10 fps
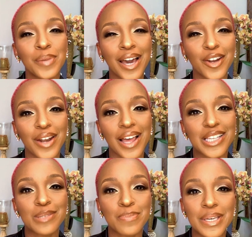You know me,
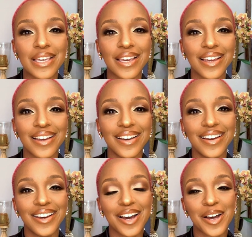I don't like
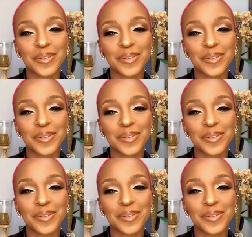speaking.